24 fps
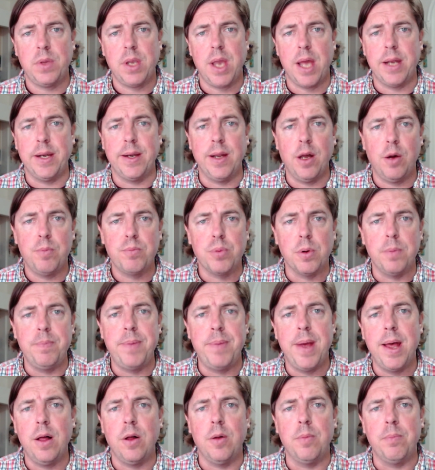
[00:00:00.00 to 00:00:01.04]
and it helped
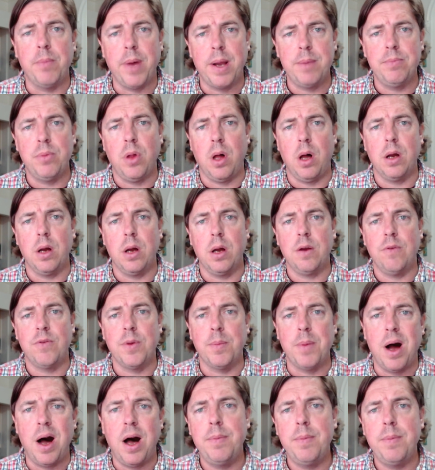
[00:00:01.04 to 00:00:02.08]
propel my blog from
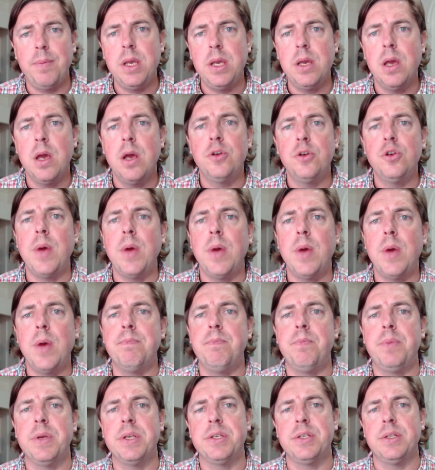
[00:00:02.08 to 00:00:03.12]
a hobby to a
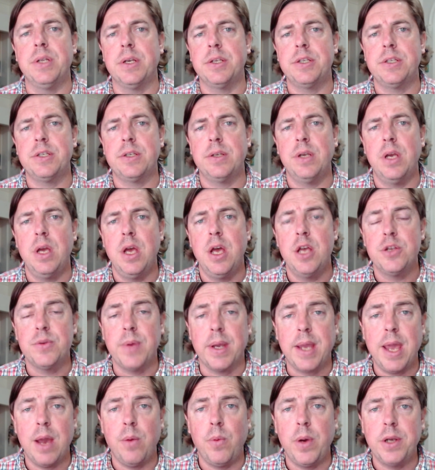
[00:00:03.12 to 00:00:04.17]
business. So I
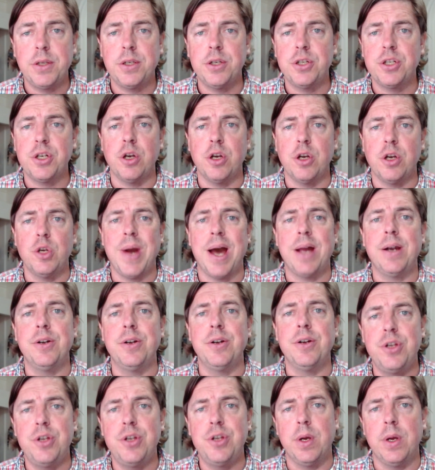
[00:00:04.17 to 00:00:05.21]
can't wait to show you how to
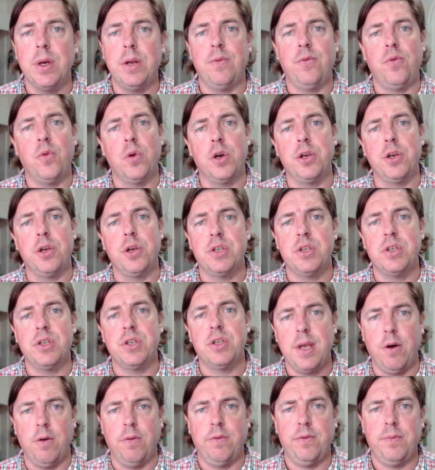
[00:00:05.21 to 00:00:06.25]
do it for
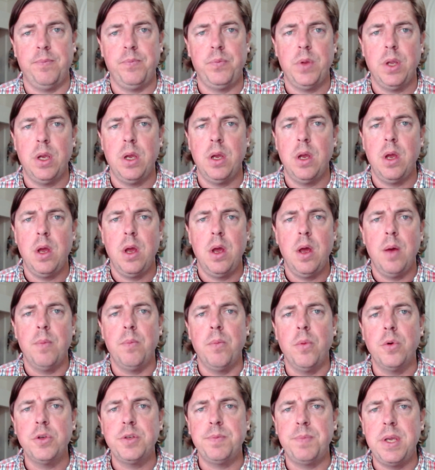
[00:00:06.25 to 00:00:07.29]
yourself.
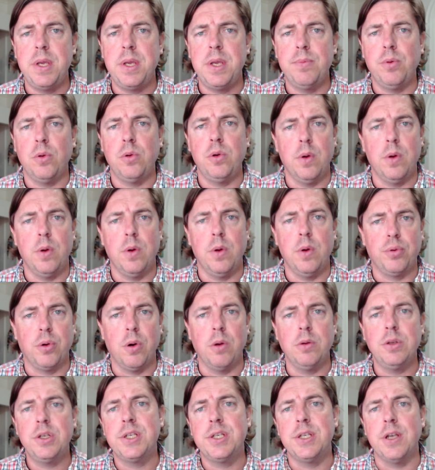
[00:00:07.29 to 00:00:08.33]
Most people who
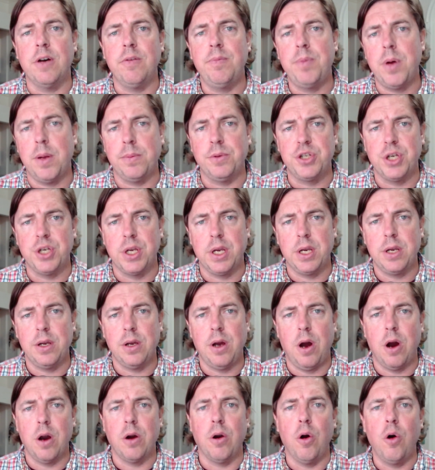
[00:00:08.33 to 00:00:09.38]
approach self-publishing
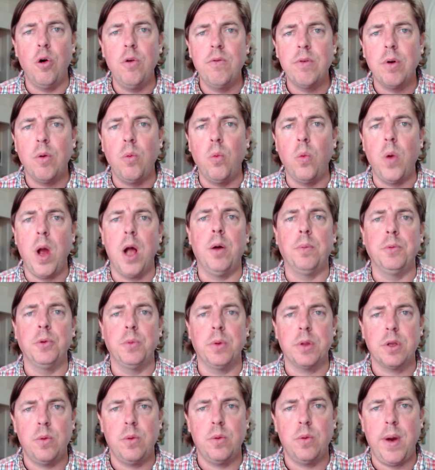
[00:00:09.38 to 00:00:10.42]
are overwhelmed
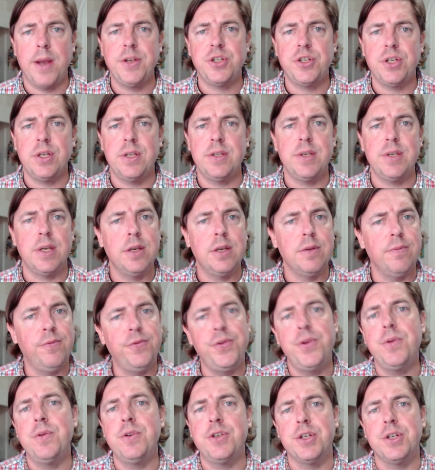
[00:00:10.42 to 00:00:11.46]
with questions and
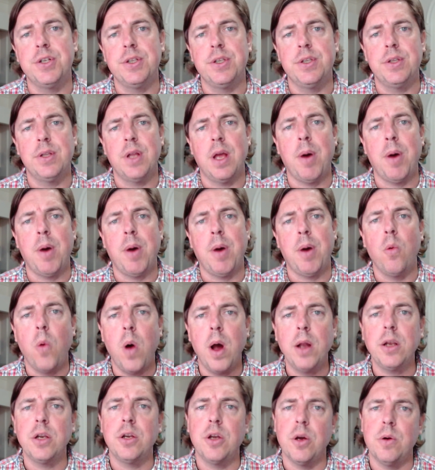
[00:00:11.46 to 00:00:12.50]
confusion about
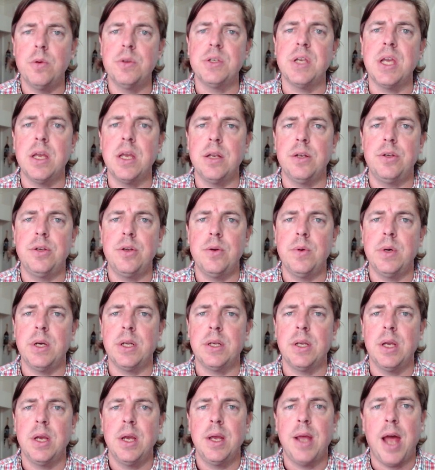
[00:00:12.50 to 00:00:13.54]
what goes into
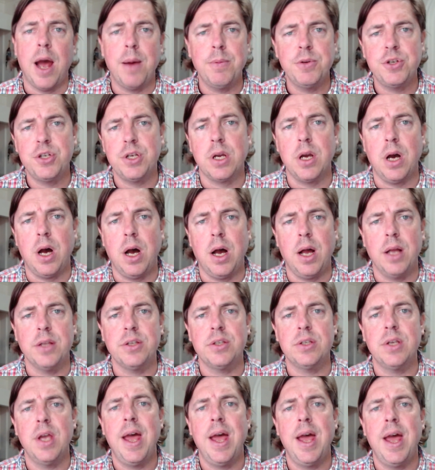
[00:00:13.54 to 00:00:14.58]
it, how much it
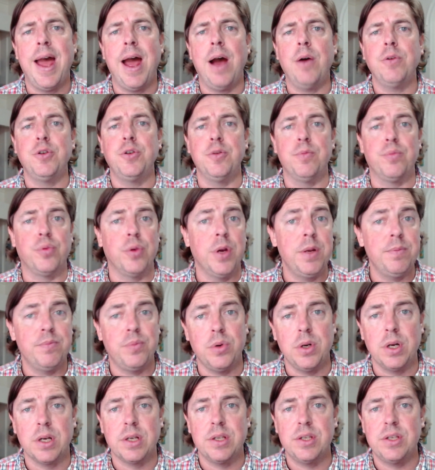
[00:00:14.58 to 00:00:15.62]
costs, how to print
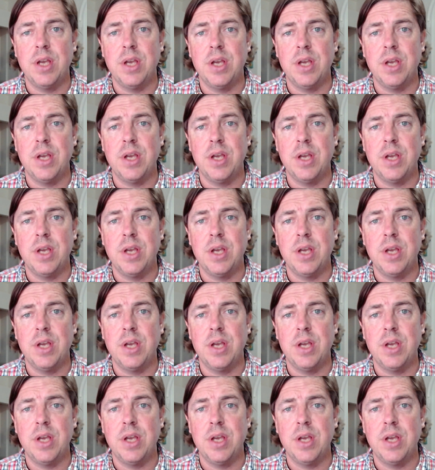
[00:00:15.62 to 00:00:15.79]
books,